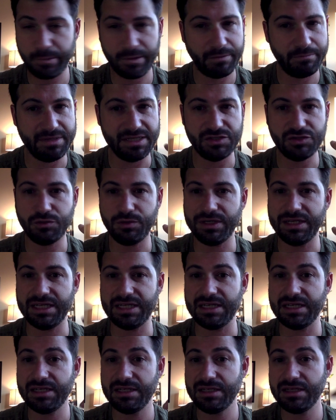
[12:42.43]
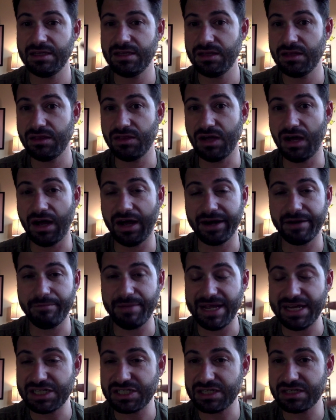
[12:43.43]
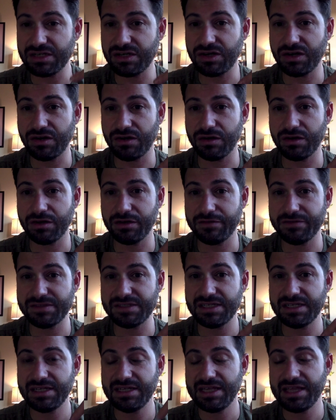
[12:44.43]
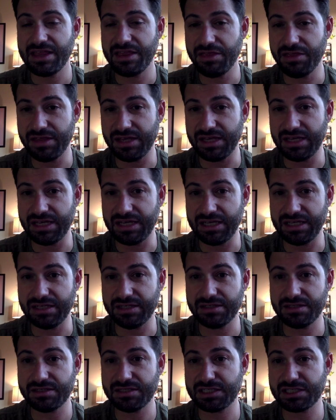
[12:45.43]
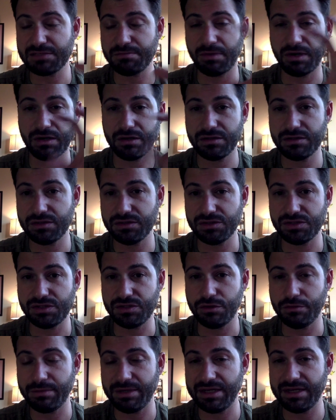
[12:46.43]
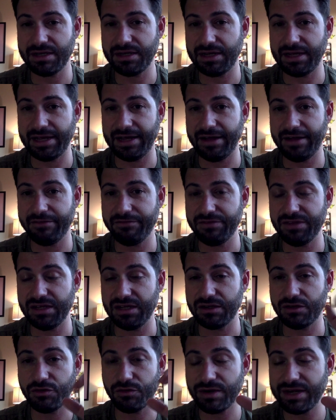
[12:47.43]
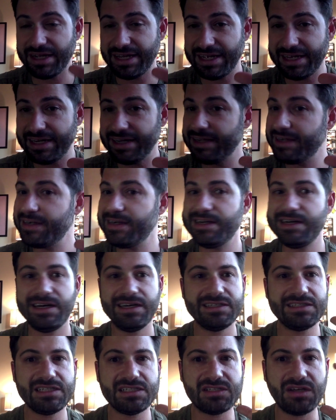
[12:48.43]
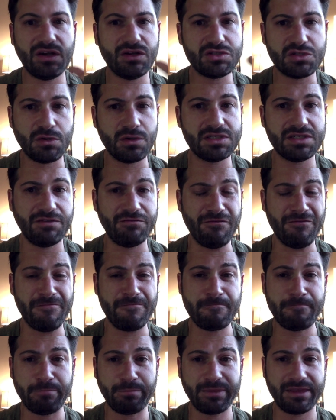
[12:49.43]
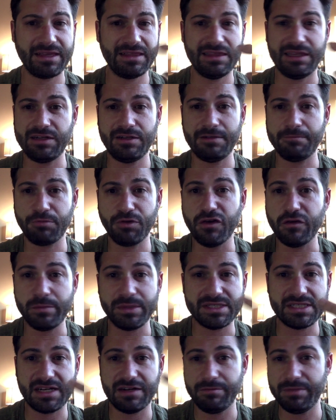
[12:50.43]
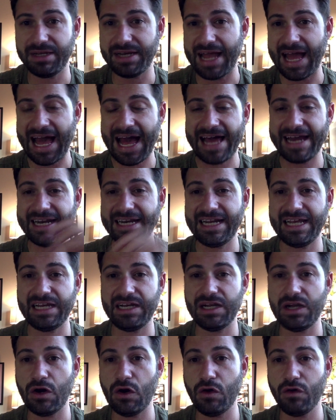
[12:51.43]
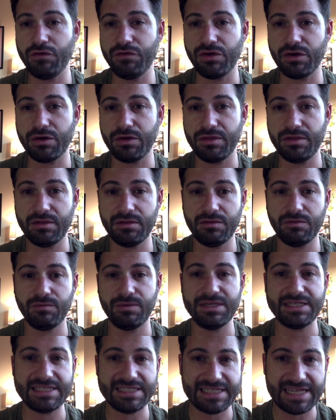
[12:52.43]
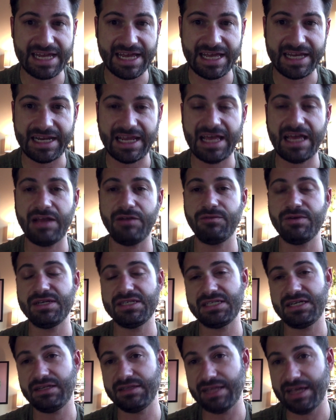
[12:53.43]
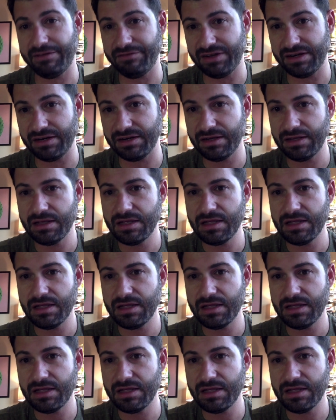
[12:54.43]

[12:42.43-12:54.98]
Between the automation curves, the smart zooming of the grid, just all sorts of little improvements that have been added in over Reason 10 and Reason 11.